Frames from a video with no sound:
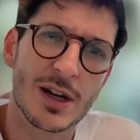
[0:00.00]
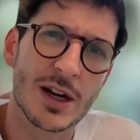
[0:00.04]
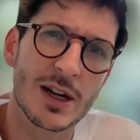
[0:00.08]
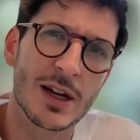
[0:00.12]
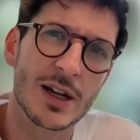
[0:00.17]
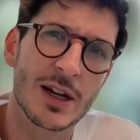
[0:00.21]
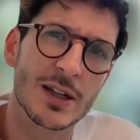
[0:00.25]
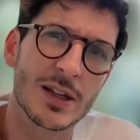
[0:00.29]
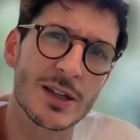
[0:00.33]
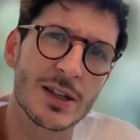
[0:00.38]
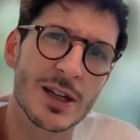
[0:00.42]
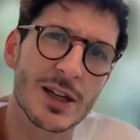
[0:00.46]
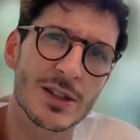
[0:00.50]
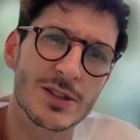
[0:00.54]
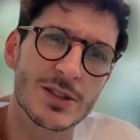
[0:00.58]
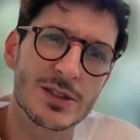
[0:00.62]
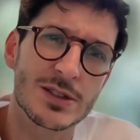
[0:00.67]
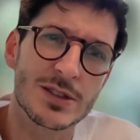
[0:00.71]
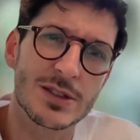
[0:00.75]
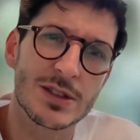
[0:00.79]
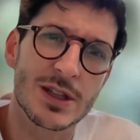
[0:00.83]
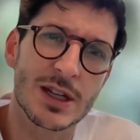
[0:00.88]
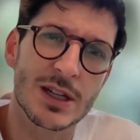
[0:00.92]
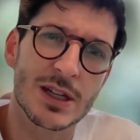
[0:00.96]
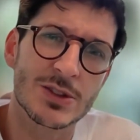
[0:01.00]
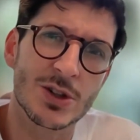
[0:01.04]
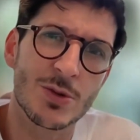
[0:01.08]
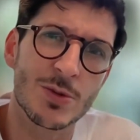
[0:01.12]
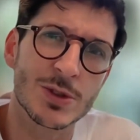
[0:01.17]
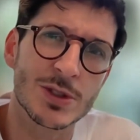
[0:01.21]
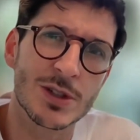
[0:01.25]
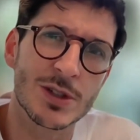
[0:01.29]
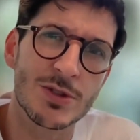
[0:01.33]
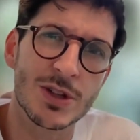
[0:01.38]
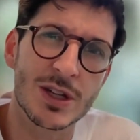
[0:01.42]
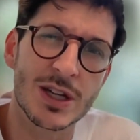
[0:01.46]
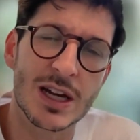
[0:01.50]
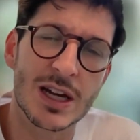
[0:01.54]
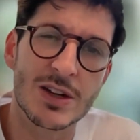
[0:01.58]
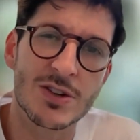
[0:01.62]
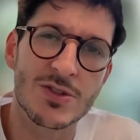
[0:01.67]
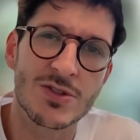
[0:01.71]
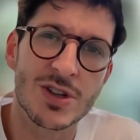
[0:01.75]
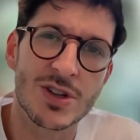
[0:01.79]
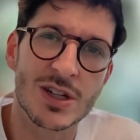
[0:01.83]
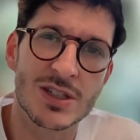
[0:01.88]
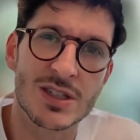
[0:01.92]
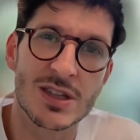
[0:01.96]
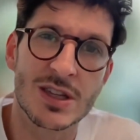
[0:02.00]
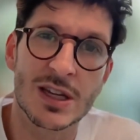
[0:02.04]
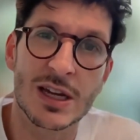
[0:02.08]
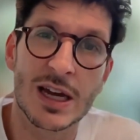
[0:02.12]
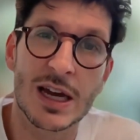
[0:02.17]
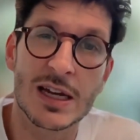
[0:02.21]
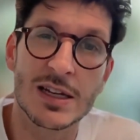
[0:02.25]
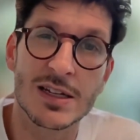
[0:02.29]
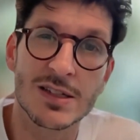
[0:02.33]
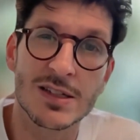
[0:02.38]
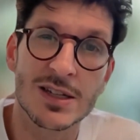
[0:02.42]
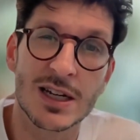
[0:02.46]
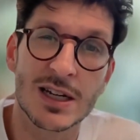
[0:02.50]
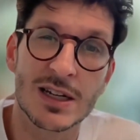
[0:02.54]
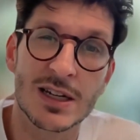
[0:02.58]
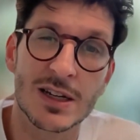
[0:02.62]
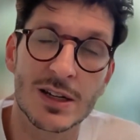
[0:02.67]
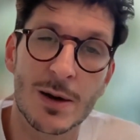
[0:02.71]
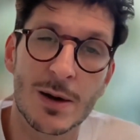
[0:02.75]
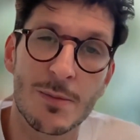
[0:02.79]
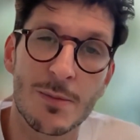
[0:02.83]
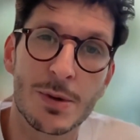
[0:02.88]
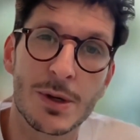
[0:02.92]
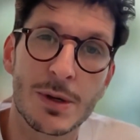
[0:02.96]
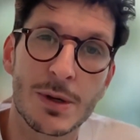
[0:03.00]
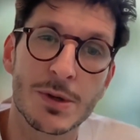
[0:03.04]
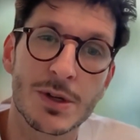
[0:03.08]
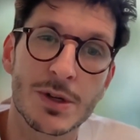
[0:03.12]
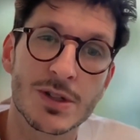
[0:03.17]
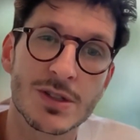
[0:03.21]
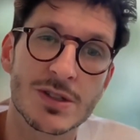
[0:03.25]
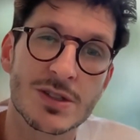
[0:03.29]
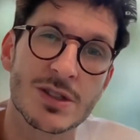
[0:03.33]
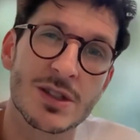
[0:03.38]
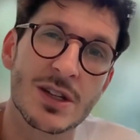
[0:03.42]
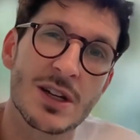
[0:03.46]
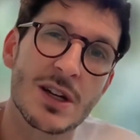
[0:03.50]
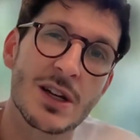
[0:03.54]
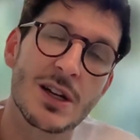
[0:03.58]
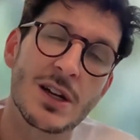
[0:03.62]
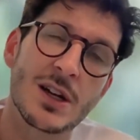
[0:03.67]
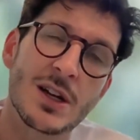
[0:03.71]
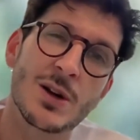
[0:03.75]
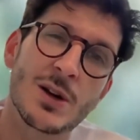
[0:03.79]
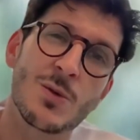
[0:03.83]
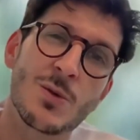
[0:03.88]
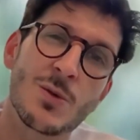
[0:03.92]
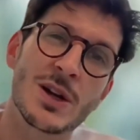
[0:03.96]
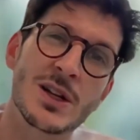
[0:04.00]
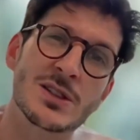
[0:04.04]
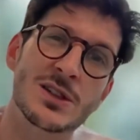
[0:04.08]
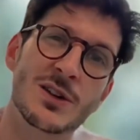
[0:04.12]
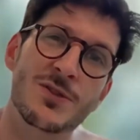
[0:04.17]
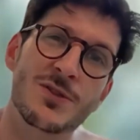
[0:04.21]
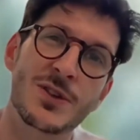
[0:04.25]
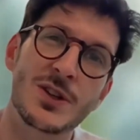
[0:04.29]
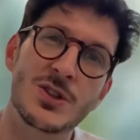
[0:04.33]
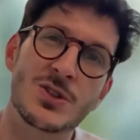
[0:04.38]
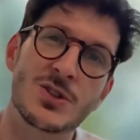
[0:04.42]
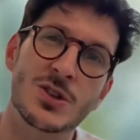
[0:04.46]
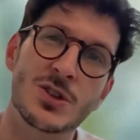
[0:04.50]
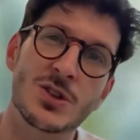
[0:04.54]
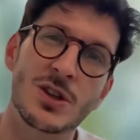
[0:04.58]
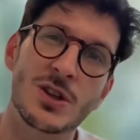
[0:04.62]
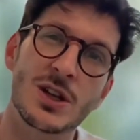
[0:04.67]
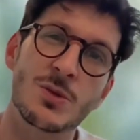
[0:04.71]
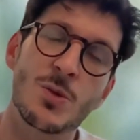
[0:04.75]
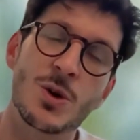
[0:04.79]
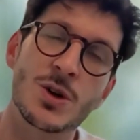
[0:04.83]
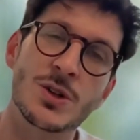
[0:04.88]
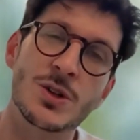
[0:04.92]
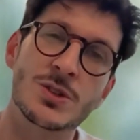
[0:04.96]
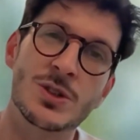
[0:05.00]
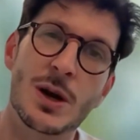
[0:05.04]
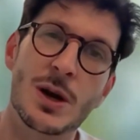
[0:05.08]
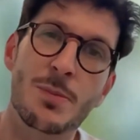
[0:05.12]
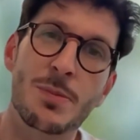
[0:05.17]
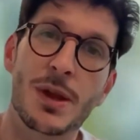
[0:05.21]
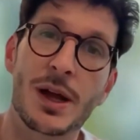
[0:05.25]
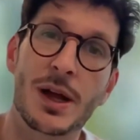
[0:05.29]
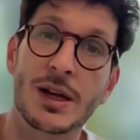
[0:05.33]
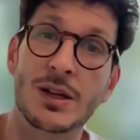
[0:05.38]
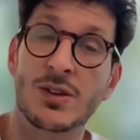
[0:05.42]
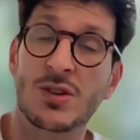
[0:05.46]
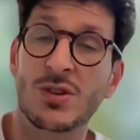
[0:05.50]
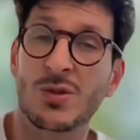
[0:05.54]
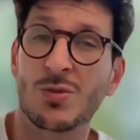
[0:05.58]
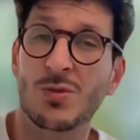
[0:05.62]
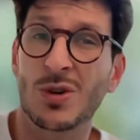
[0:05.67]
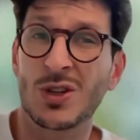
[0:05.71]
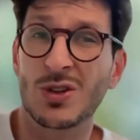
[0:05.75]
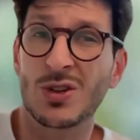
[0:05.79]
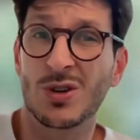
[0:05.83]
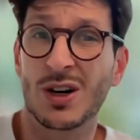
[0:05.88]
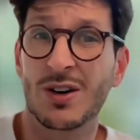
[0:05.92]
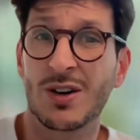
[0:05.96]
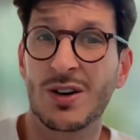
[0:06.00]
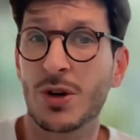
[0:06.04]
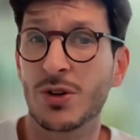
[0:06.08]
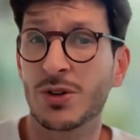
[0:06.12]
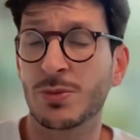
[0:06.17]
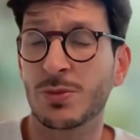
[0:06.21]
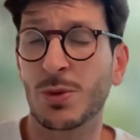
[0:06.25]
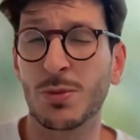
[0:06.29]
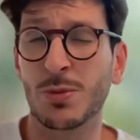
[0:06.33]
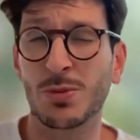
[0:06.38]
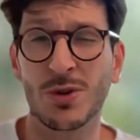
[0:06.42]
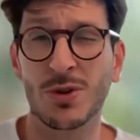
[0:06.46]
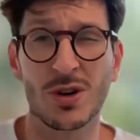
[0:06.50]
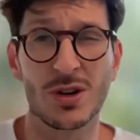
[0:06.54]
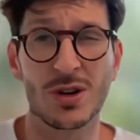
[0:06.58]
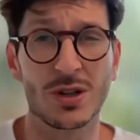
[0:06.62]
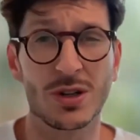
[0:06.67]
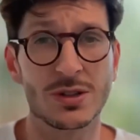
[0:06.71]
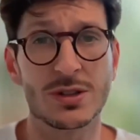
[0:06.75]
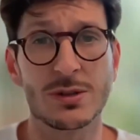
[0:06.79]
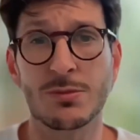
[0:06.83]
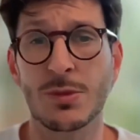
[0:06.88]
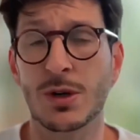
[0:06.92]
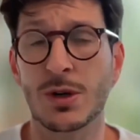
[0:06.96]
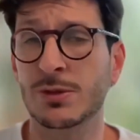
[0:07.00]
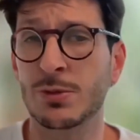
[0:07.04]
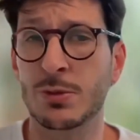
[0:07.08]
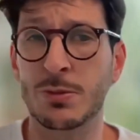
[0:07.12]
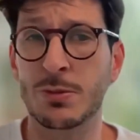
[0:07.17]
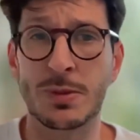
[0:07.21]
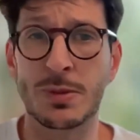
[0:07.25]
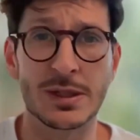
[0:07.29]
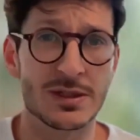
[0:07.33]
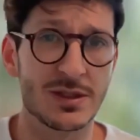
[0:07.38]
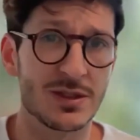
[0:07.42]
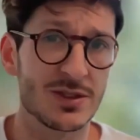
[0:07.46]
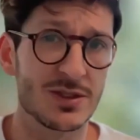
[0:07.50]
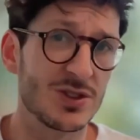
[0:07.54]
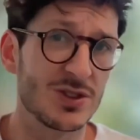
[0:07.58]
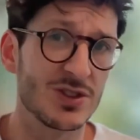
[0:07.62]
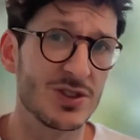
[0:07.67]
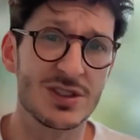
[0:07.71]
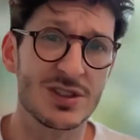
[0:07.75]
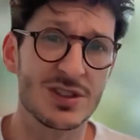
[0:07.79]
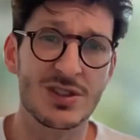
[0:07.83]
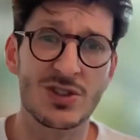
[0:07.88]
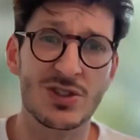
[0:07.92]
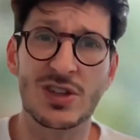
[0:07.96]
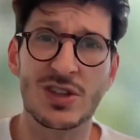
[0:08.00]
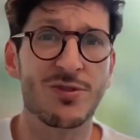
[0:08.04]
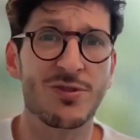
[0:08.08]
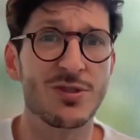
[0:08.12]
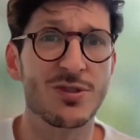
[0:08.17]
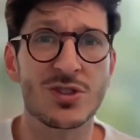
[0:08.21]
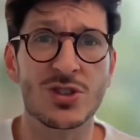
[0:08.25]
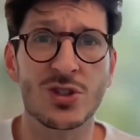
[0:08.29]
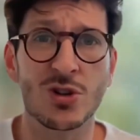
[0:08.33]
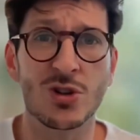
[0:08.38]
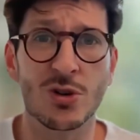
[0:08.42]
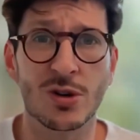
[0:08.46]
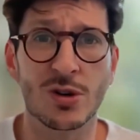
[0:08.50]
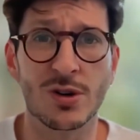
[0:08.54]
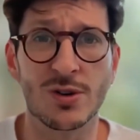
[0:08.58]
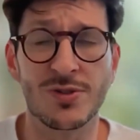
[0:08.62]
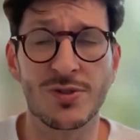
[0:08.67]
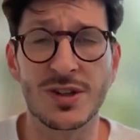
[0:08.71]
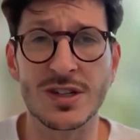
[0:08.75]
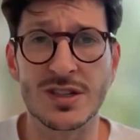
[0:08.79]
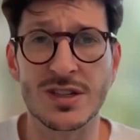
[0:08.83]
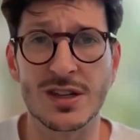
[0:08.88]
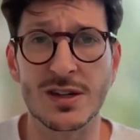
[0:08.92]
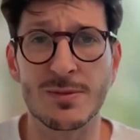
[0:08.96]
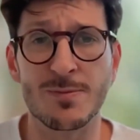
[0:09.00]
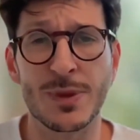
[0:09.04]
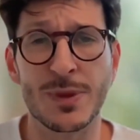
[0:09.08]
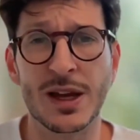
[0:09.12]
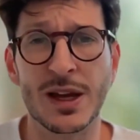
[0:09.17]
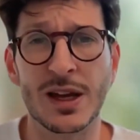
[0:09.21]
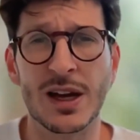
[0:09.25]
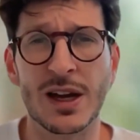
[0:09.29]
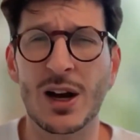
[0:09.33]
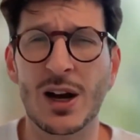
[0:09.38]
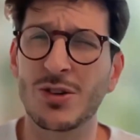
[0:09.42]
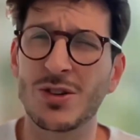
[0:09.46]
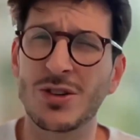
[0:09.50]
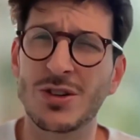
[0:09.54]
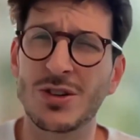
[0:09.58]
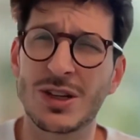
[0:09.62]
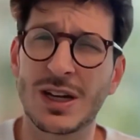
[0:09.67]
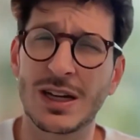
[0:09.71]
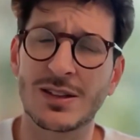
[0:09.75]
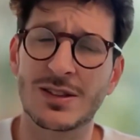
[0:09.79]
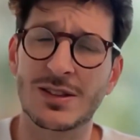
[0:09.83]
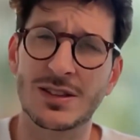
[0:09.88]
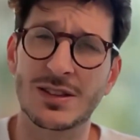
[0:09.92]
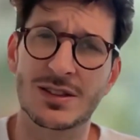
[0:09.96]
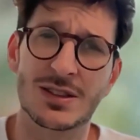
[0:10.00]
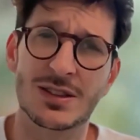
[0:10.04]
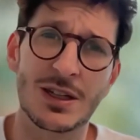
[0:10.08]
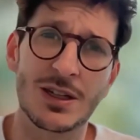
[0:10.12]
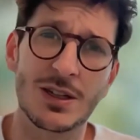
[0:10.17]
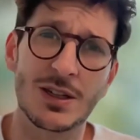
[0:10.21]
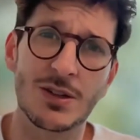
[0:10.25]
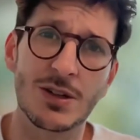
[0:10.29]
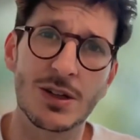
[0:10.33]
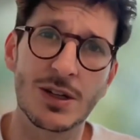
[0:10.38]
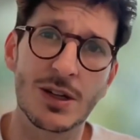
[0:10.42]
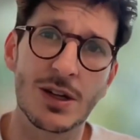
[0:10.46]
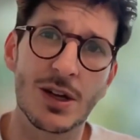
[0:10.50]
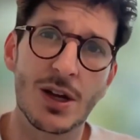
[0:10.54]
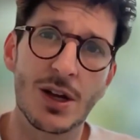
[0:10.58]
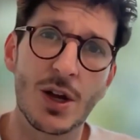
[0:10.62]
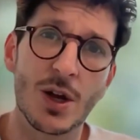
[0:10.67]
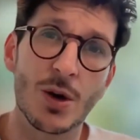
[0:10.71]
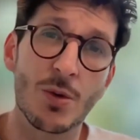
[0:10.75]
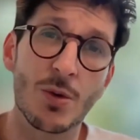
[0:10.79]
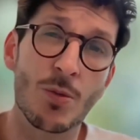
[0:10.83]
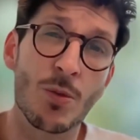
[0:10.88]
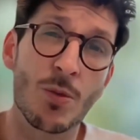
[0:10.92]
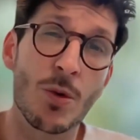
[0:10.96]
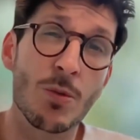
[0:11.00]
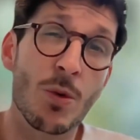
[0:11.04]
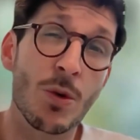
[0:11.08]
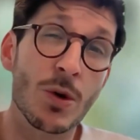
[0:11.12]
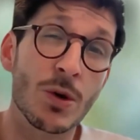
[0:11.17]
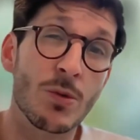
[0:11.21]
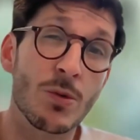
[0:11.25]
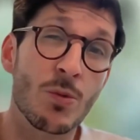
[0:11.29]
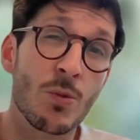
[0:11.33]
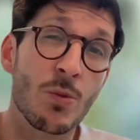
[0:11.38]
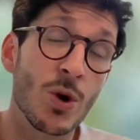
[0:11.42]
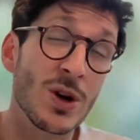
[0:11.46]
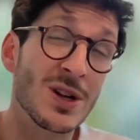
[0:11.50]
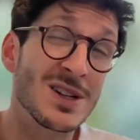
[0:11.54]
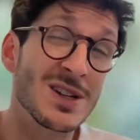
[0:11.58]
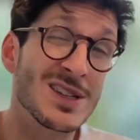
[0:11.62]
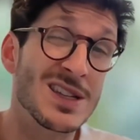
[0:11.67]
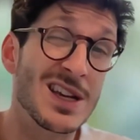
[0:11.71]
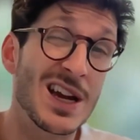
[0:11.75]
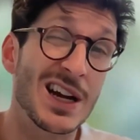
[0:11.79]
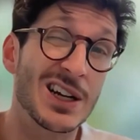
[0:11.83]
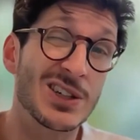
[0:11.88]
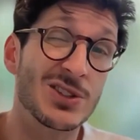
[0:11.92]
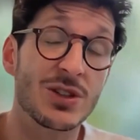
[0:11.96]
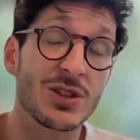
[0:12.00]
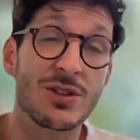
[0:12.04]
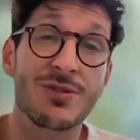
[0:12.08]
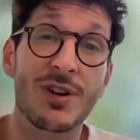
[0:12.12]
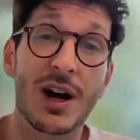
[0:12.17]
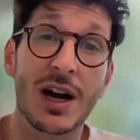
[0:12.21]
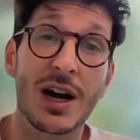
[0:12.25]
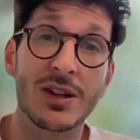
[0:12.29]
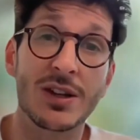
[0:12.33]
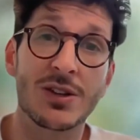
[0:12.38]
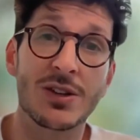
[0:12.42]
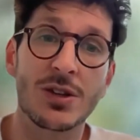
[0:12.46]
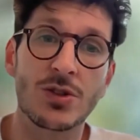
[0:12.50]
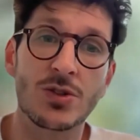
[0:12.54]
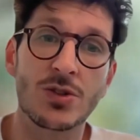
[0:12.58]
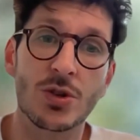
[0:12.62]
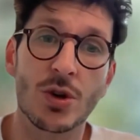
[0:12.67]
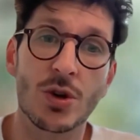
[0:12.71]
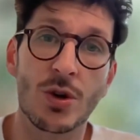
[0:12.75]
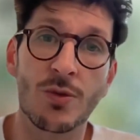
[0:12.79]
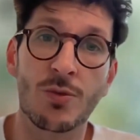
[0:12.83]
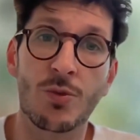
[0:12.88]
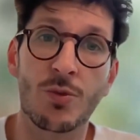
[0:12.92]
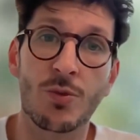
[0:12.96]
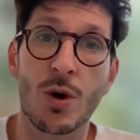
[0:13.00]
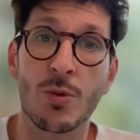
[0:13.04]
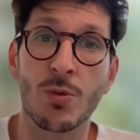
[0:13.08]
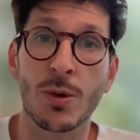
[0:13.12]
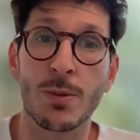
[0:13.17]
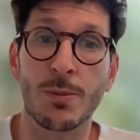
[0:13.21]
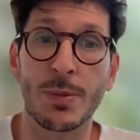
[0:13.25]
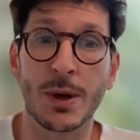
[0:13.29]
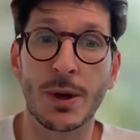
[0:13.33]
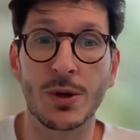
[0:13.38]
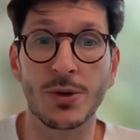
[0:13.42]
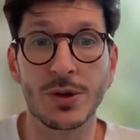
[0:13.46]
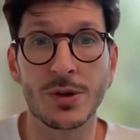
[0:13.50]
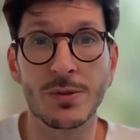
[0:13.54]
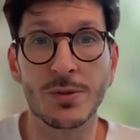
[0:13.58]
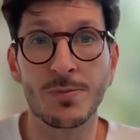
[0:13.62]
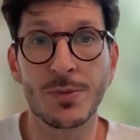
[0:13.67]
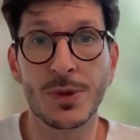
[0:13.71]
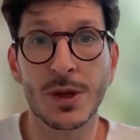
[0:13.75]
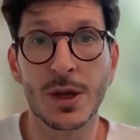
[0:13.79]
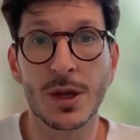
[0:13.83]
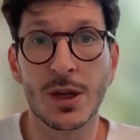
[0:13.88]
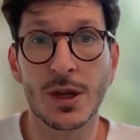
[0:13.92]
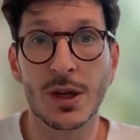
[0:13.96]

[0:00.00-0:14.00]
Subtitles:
And I think that's always a really interesting thing inside a company, because when it's a feature, like what does it apply to when you have multiple products and multiple business units in different geographies, and how do you get to scale, and what is the actual advantage of what we're building?